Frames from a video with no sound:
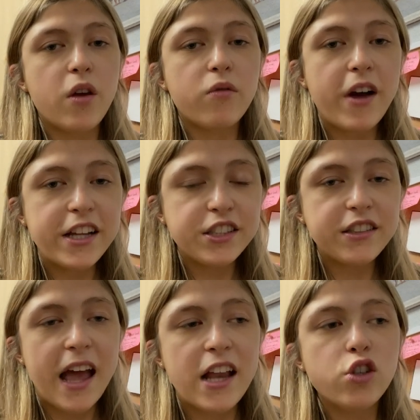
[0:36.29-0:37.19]
writes
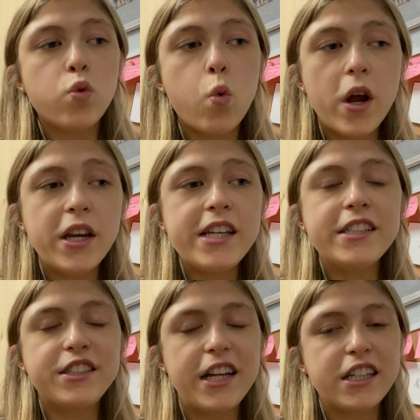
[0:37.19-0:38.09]
that
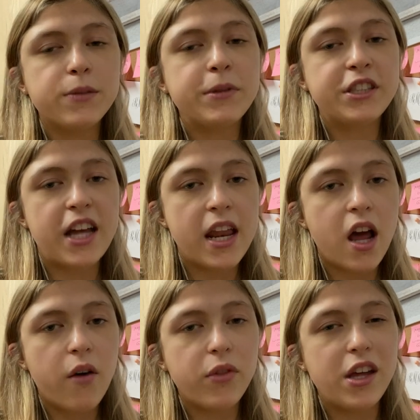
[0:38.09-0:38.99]

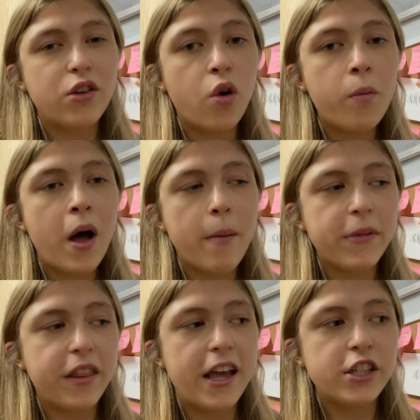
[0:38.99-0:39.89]
26% of the adult
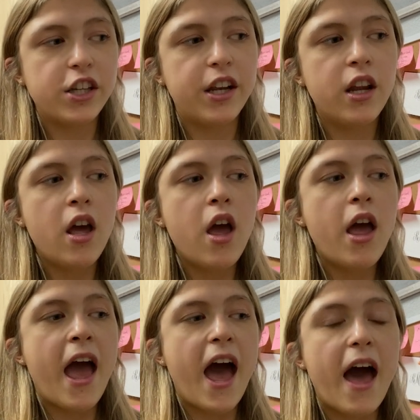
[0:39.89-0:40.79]
population
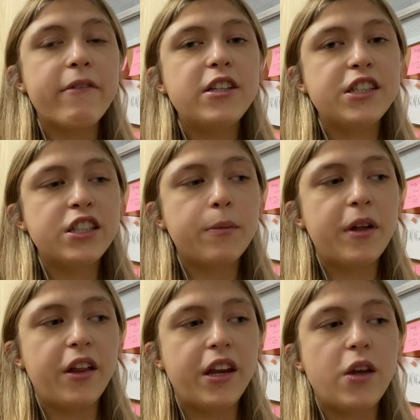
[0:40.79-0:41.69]
have a
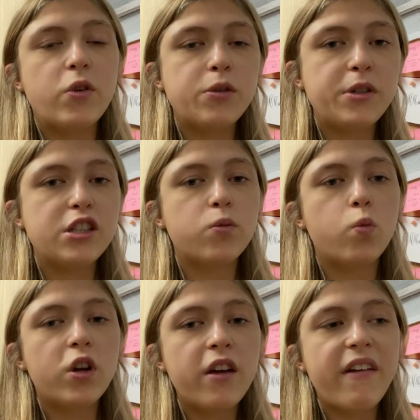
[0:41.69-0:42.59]
disability, which means
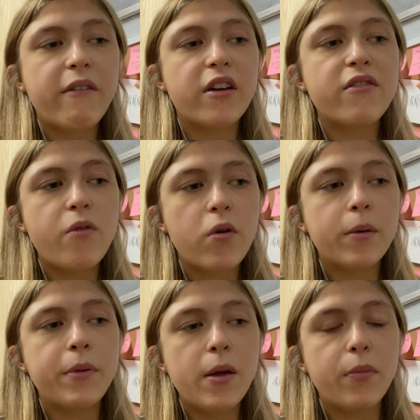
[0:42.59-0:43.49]
1 of every
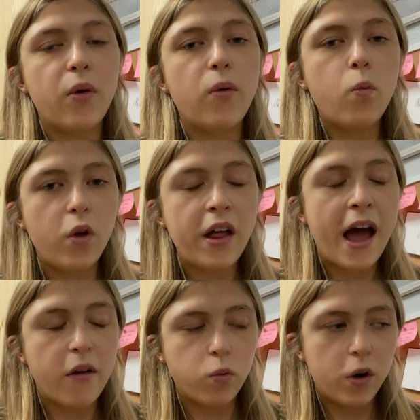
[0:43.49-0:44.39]
4 people will
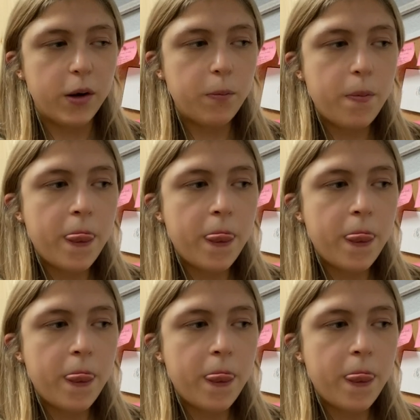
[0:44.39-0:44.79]
have one.